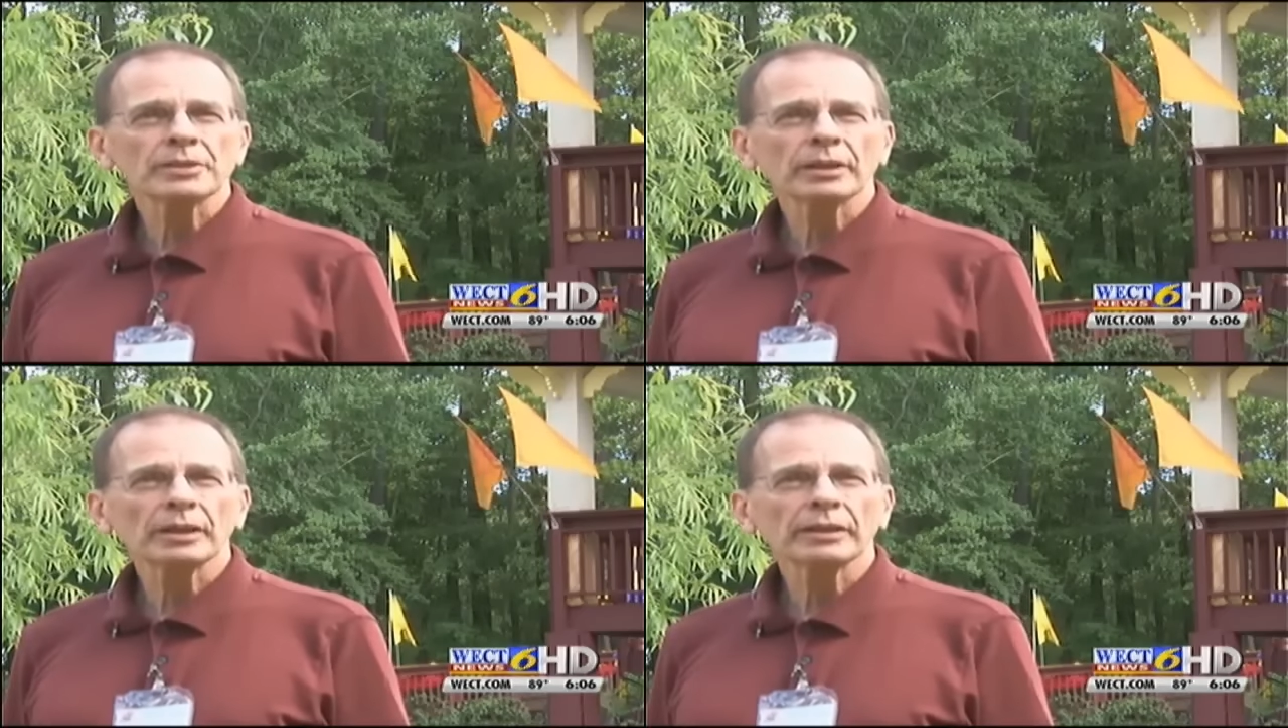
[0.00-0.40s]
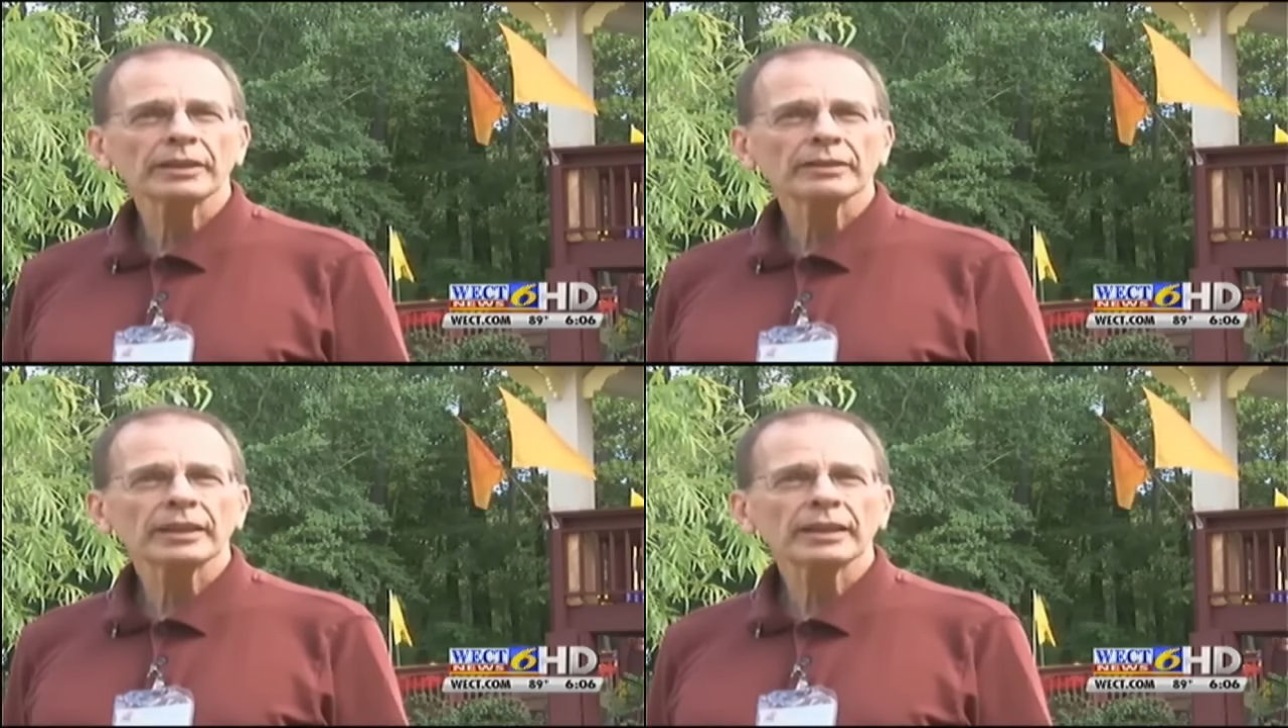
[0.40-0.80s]

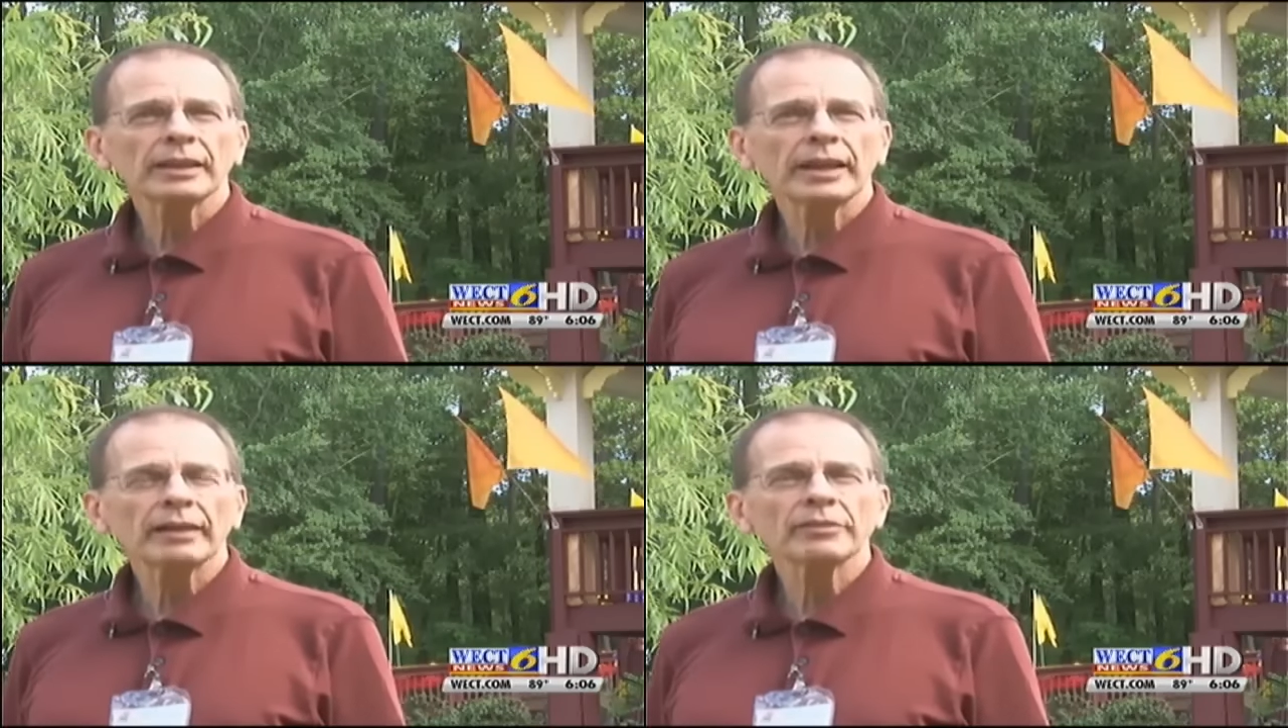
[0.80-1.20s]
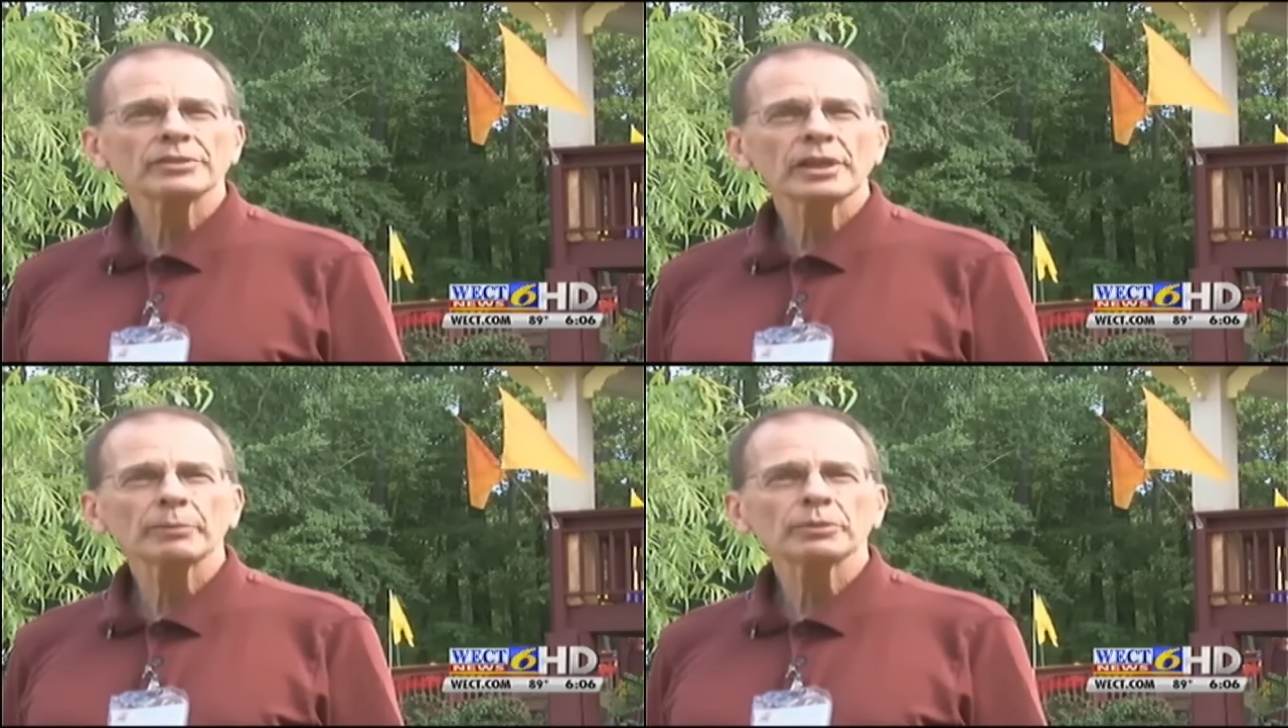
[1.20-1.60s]
that they have
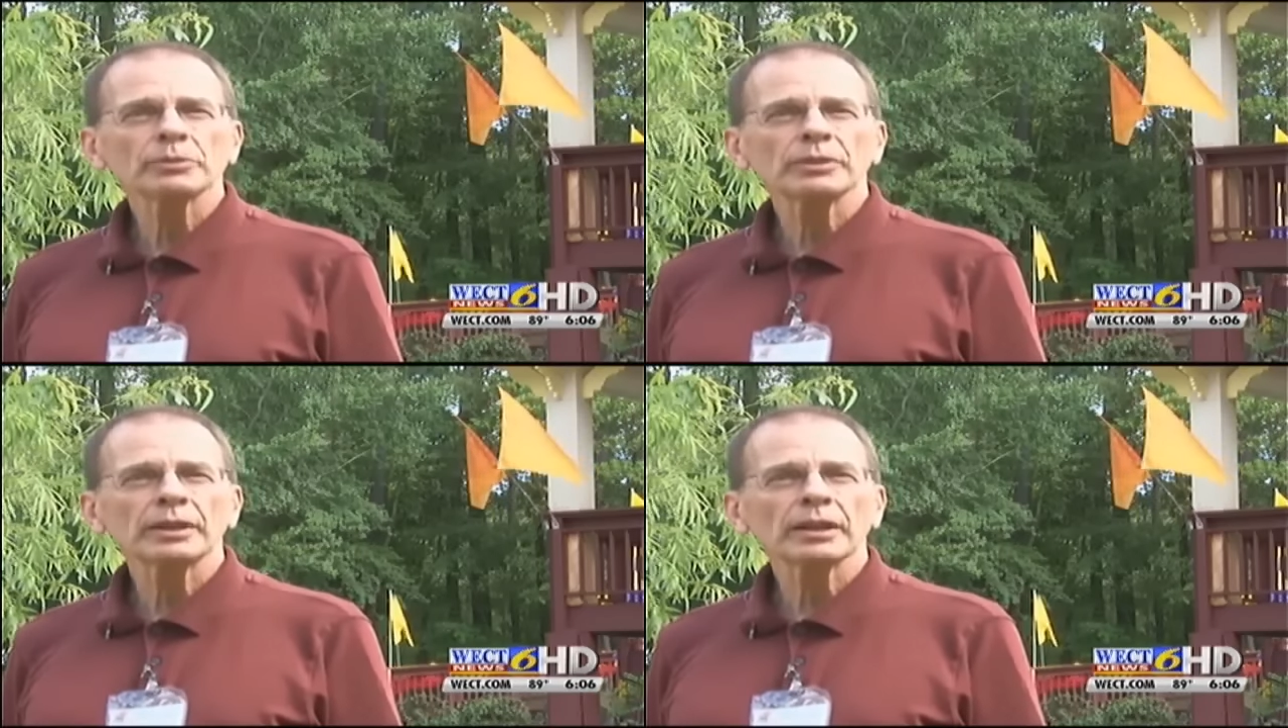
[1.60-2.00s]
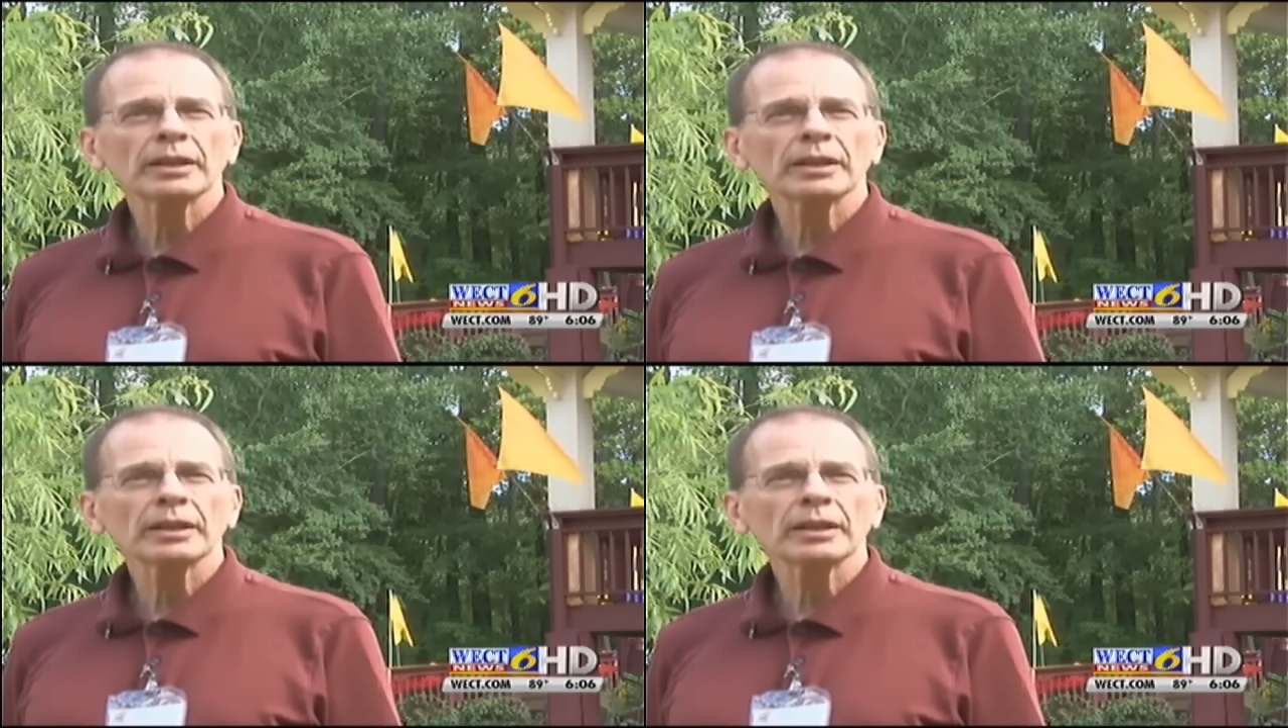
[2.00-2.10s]
this opportunity to